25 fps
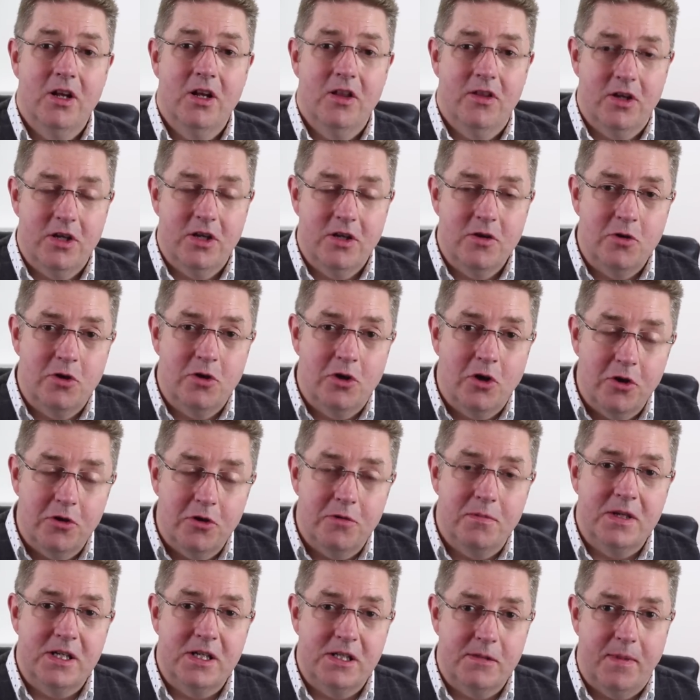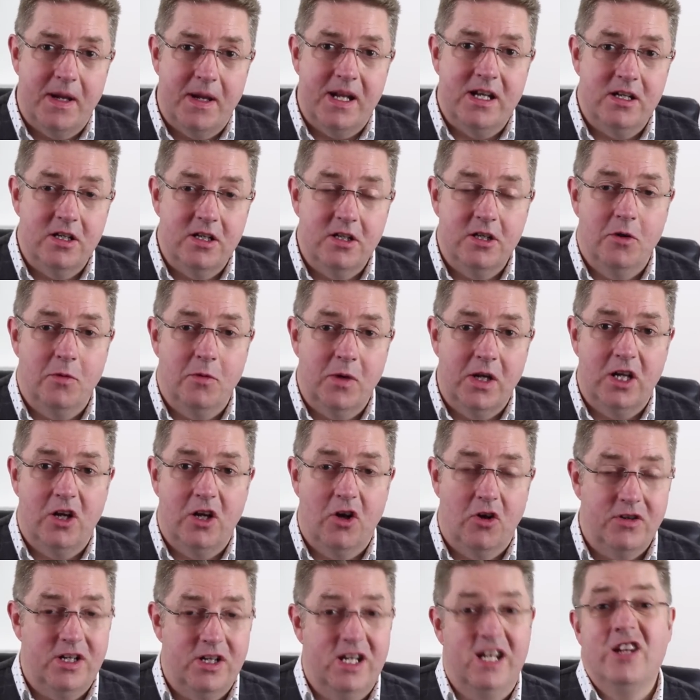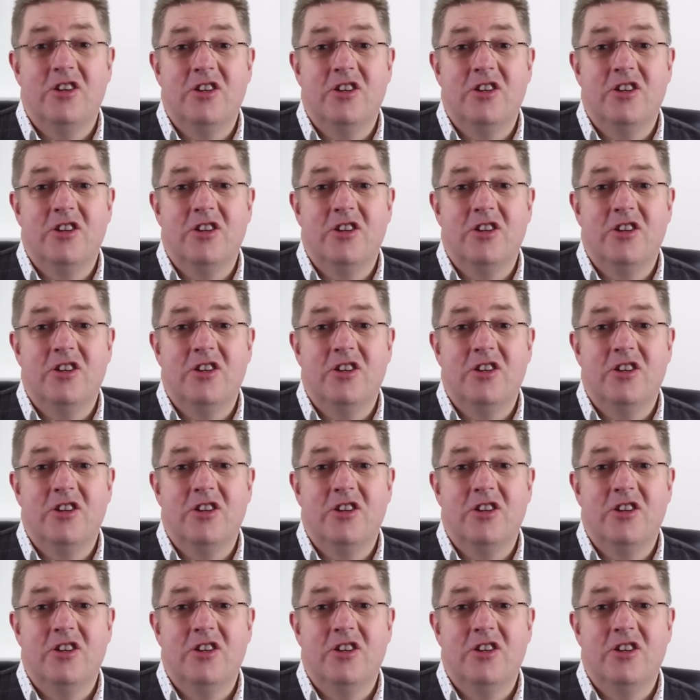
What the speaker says: that you could be spending doing content.